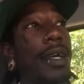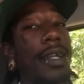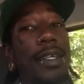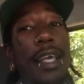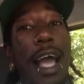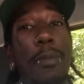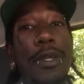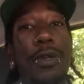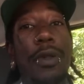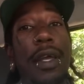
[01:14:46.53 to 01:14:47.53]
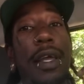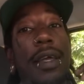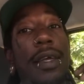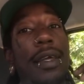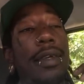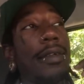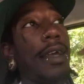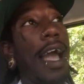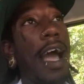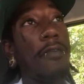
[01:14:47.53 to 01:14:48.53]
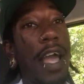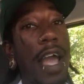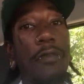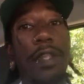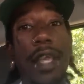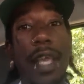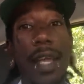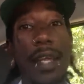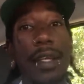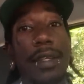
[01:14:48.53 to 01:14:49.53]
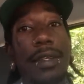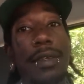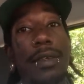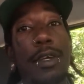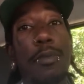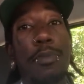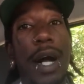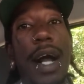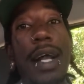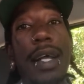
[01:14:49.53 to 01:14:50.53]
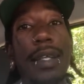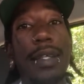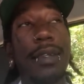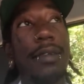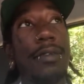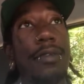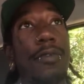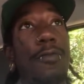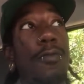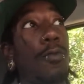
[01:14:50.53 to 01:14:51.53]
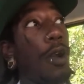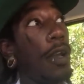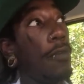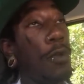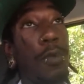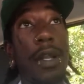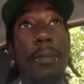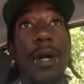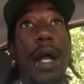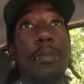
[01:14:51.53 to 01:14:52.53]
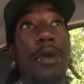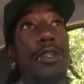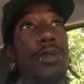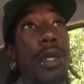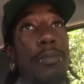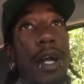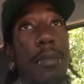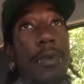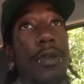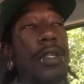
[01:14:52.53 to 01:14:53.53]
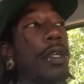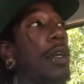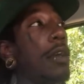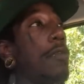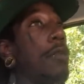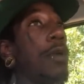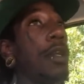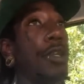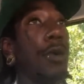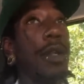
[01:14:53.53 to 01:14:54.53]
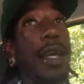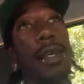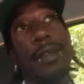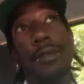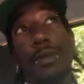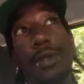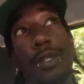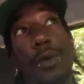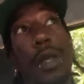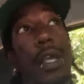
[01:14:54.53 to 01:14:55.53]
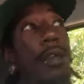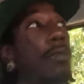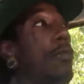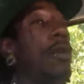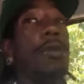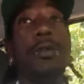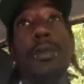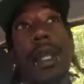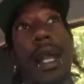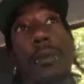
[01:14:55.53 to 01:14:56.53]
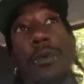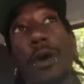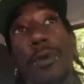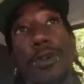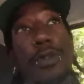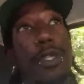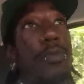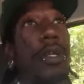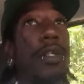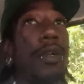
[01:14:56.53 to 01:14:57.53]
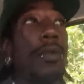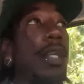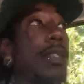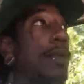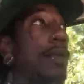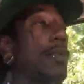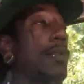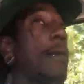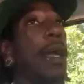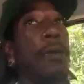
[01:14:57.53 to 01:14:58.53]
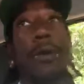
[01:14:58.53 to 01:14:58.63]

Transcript: this app is going to have everything combined where if you want to buy merch, you can buy merch. If you want to donate, you can donate. You might not want merch. You just want to donate something.